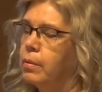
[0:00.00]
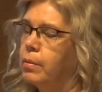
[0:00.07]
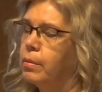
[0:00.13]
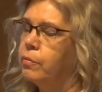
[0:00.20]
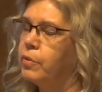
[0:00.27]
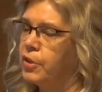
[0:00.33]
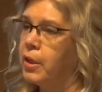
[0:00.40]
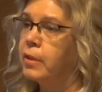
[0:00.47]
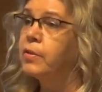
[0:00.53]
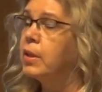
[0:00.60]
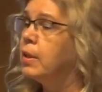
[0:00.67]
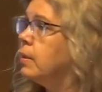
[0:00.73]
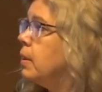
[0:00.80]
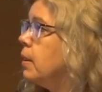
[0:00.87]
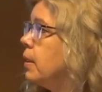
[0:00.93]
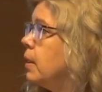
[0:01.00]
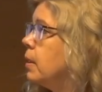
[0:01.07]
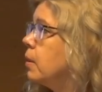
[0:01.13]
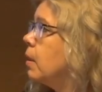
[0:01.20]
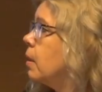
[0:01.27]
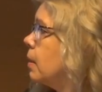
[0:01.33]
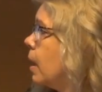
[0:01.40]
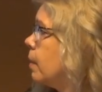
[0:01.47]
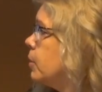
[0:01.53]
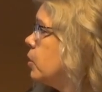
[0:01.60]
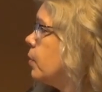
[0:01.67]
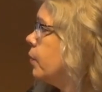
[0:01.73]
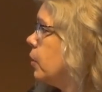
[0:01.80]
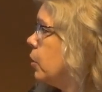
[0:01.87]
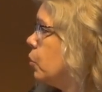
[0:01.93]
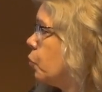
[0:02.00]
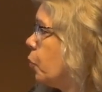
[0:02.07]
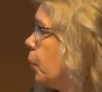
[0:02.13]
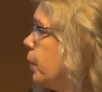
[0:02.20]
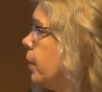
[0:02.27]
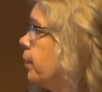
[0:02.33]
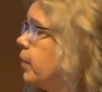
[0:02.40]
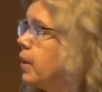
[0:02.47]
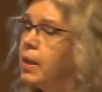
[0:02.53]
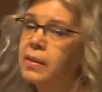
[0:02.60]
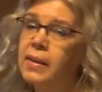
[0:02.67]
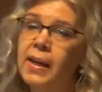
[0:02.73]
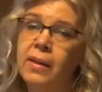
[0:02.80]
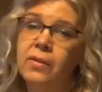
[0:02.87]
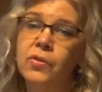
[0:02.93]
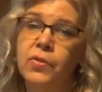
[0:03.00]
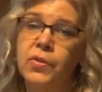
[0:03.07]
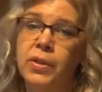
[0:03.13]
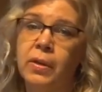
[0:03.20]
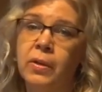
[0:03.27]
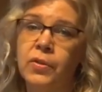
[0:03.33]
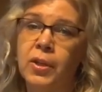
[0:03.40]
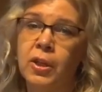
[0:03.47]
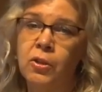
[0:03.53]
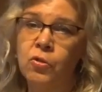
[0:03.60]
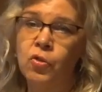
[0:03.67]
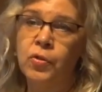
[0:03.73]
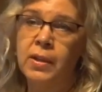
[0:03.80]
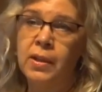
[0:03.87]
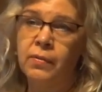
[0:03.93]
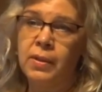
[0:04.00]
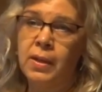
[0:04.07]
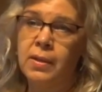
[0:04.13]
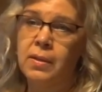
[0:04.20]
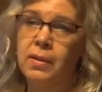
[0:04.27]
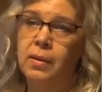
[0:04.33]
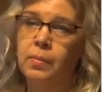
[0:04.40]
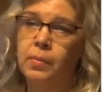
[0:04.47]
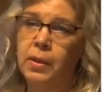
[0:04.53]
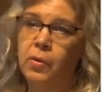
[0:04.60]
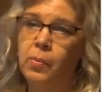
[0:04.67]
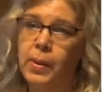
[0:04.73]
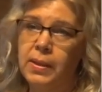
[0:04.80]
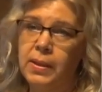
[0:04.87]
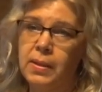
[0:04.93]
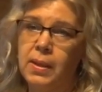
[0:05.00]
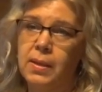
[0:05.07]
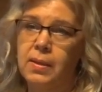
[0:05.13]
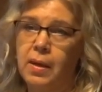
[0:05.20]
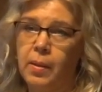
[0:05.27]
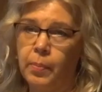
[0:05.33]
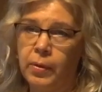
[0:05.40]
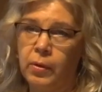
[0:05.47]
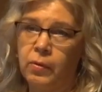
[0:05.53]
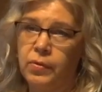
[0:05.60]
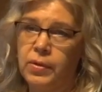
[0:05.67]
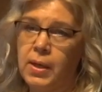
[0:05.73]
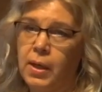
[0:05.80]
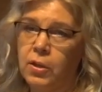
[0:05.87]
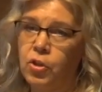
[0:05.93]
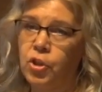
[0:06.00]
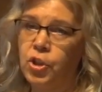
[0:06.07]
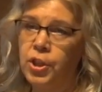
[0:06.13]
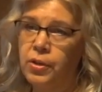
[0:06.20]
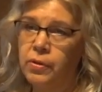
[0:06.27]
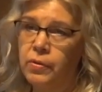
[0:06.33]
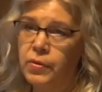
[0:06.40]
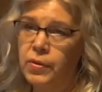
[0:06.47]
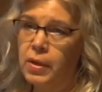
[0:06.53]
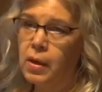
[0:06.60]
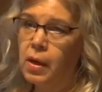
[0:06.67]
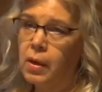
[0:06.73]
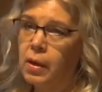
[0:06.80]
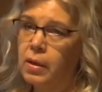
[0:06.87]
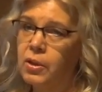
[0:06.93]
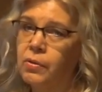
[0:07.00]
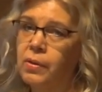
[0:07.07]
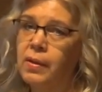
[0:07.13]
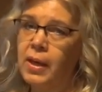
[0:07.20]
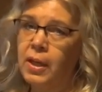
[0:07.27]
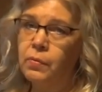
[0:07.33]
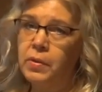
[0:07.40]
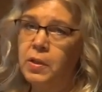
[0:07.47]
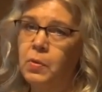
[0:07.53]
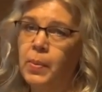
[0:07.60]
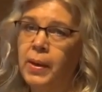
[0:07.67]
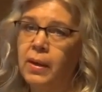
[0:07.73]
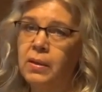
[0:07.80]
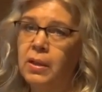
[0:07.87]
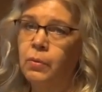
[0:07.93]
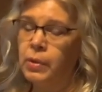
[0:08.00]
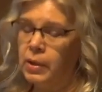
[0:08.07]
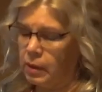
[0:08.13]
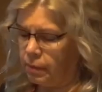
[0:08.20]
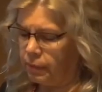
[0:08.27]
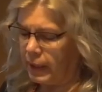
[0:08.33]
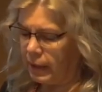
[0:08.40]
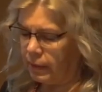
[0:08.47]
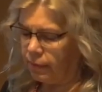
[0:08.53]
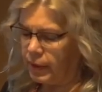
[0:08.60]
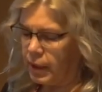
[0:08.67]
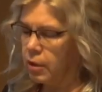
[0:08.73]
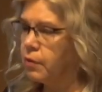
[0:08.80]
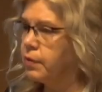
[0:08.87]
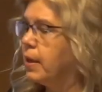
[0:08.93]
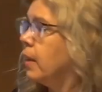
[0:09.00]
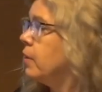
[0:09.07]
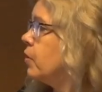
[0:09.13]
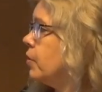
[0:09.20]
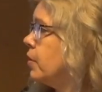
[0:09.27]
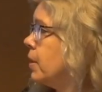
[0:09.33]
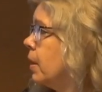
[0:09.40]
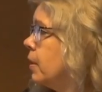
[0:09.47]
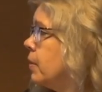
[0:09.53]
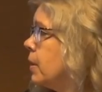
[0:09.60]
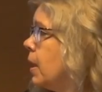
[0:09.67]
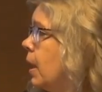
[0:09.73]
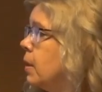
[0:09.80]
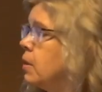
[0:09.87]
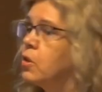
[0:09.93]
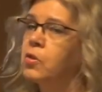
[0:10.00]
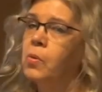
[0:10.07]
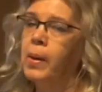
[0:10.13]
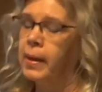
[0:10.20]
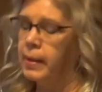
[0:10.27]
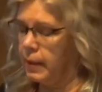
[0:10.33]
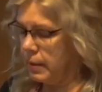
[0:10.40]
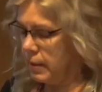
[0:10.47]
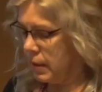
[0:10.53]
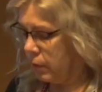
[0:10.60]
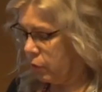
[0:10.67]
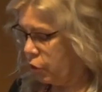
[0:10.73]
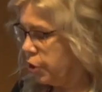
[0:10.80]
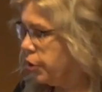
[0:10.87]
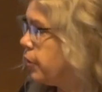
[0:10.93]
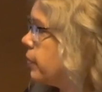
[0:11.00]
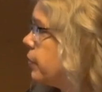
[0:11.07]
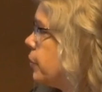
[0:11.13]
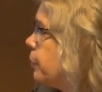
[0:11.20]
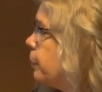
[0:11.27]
result in the collapse of the group. And cancer cells are usually given as a best example of such cheaters. So in that respect, now we can think of cancer cells as somatic cell cheaters.